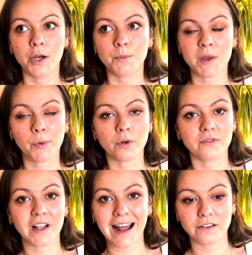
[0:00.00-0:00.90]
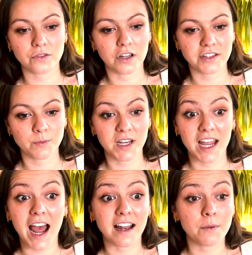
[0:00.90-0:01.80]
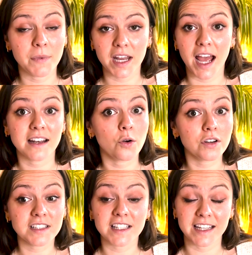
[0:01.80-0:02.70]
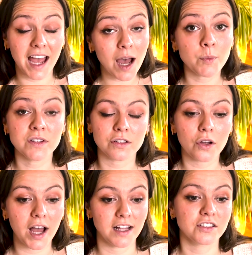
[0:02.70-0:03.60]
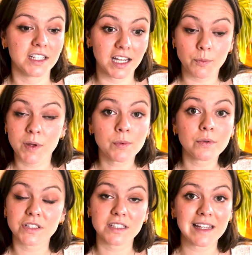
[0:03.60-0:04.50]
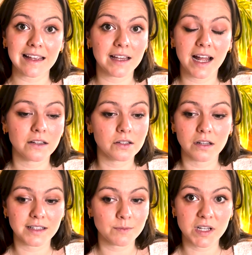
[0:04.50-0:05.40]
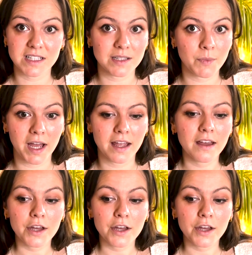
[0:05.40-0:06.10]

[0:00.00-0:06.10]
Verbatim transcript: people cancelled last minute minute and honestly it happened a lot actually like people would just cancel last minute to my